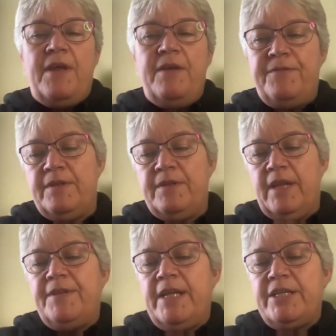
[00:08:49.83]
if the
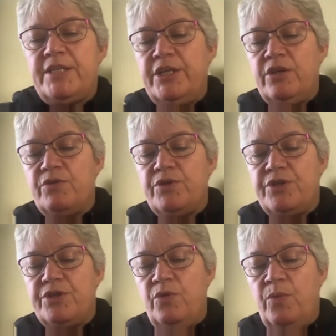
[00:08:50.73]
legislation goes
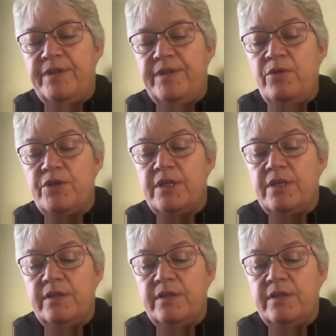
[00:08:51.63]
through without